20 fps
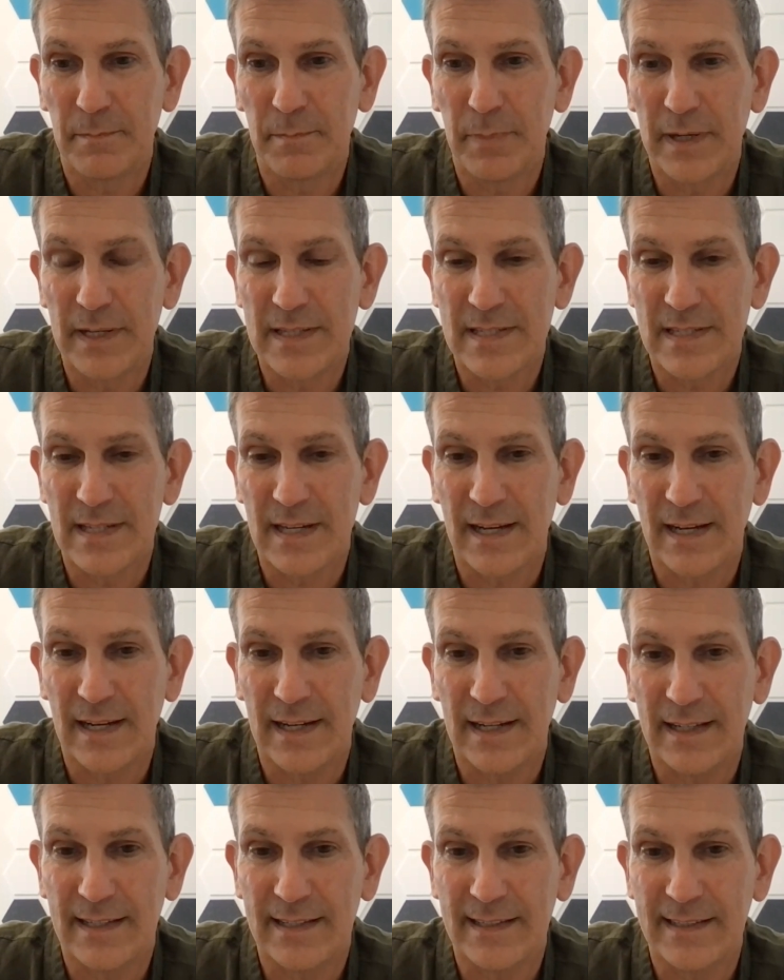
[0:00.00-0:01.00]
But
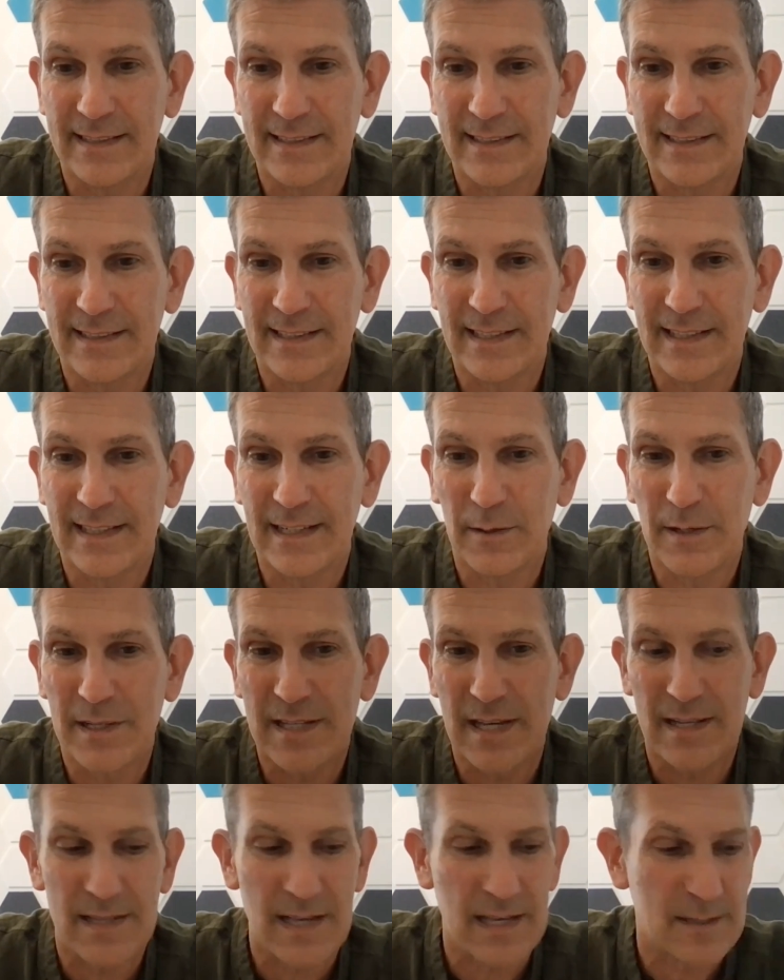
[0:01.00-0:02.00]

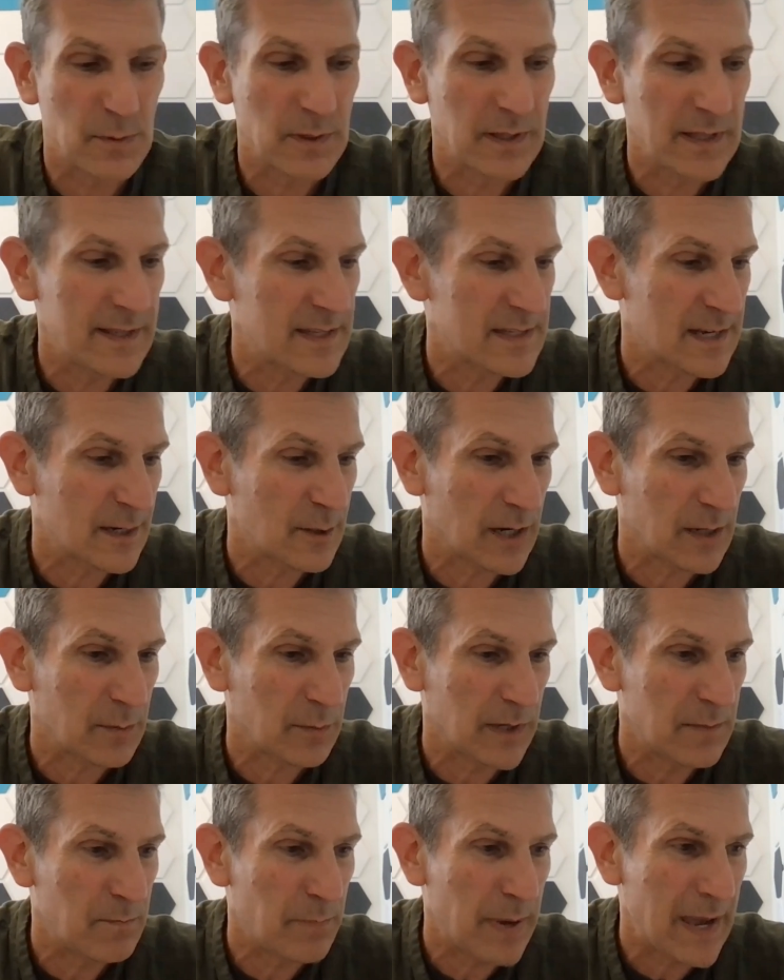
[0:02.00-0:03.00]
it's really this
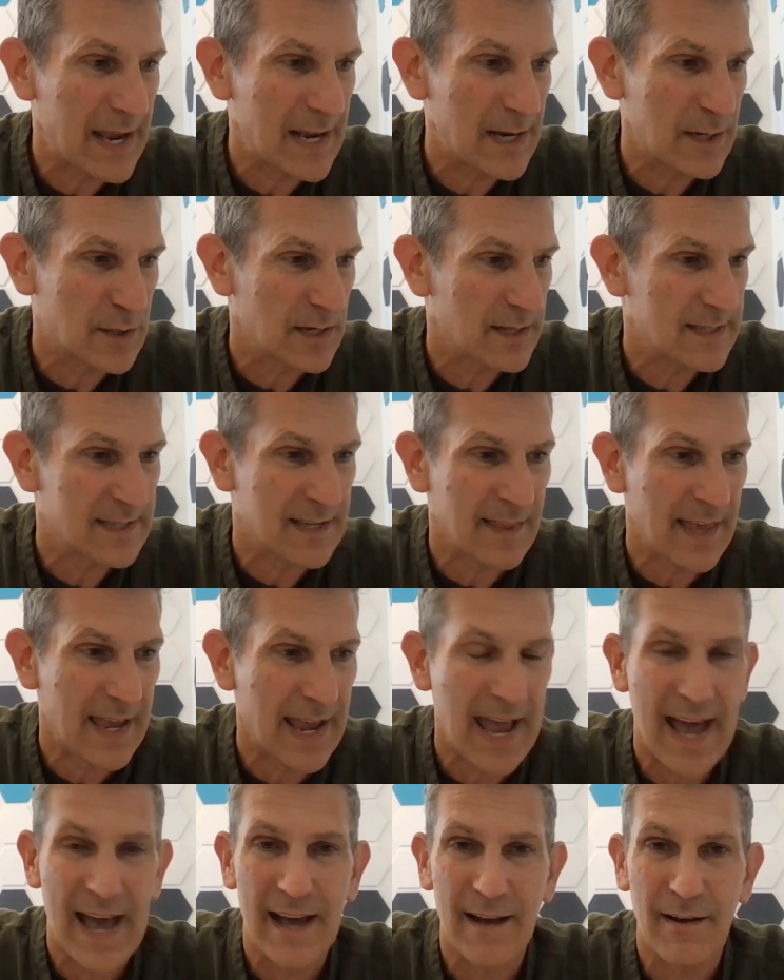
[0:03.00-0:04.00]
incredible impatience
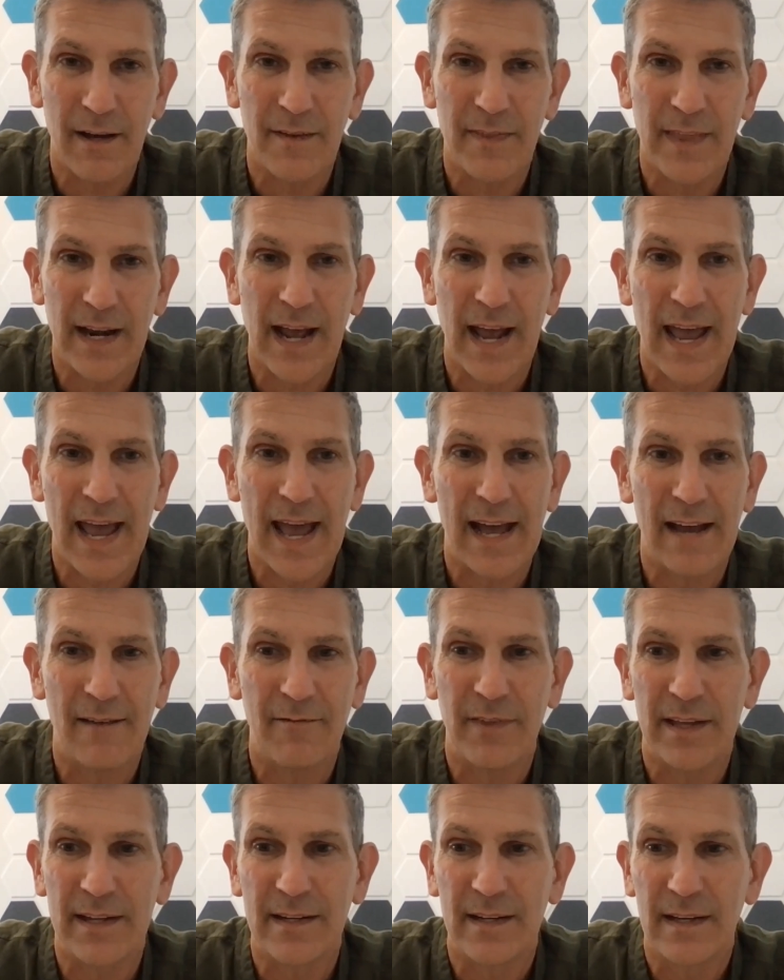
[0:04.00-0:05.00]
that I
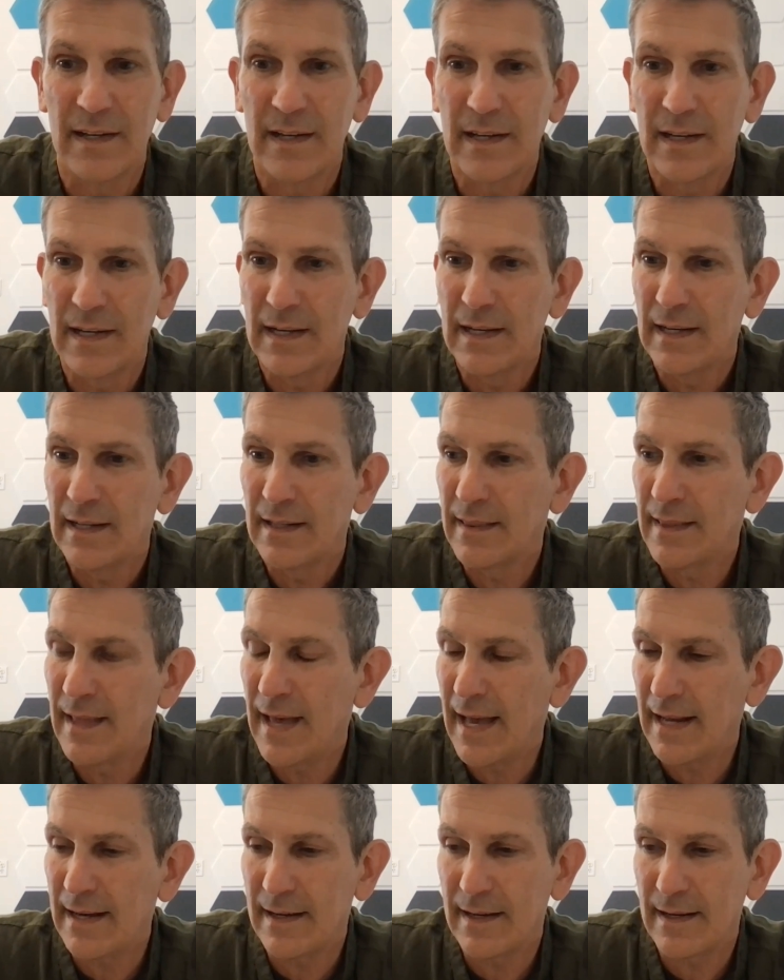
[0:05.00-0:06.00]
have
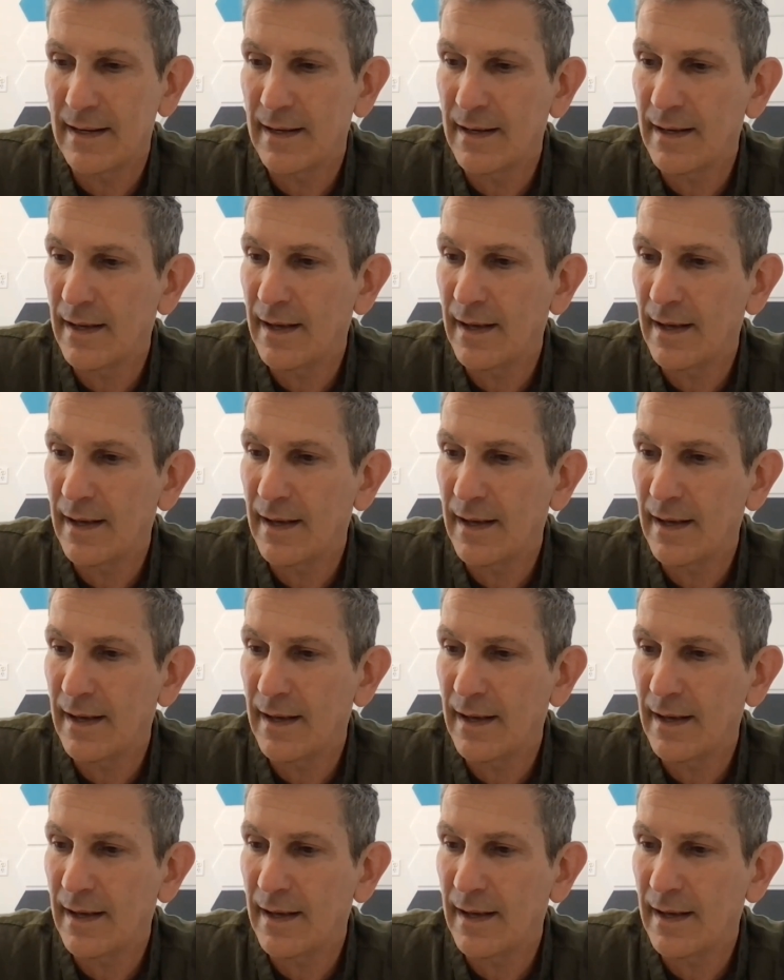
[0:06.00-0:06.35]
that